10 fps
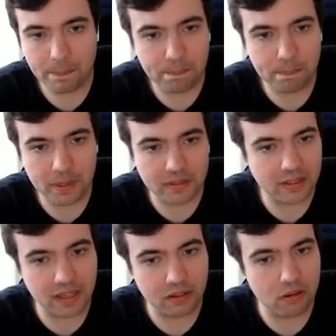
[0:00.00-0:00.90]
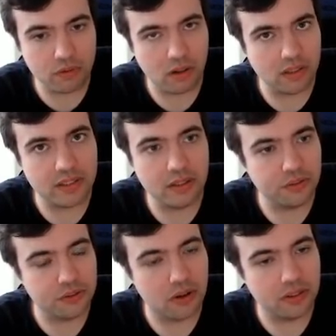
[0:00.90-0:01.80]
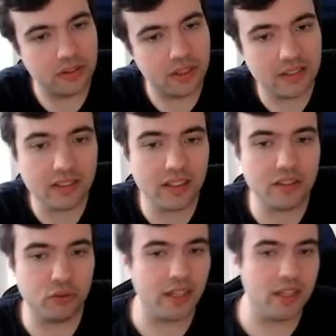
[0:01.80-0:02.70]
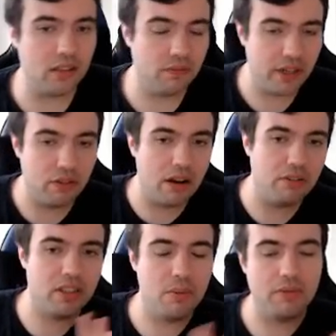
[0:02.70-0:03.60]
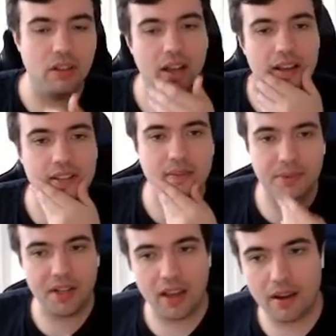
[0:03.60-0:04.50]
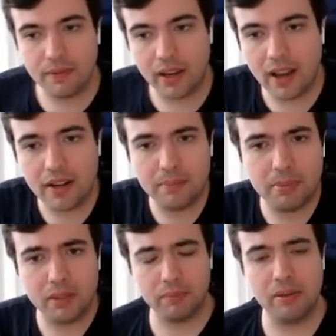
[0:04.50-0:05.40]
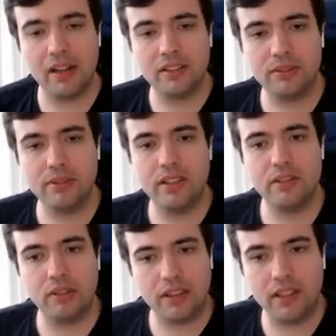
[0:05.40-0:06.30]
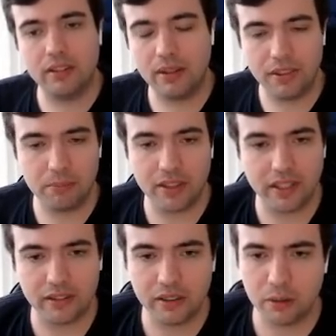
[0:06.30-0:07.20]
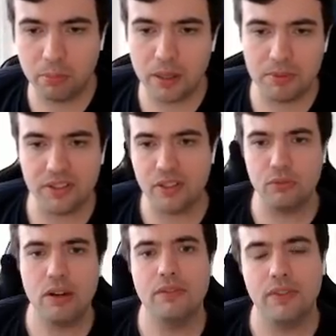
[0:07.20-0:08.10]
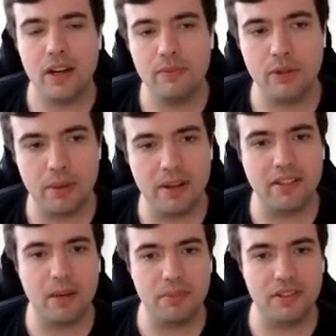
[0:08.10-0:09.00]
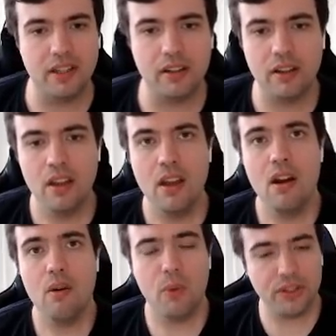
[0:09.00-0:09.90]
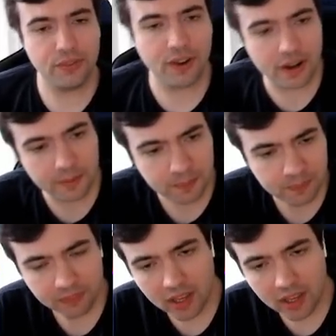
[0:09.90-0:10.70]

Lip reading: But the deck overall is still solid. It's a little tricky to figure out some of the lines, but I had a bit of practice with it, so I think my technical play, besides round 5 where I made that mistake, was fine.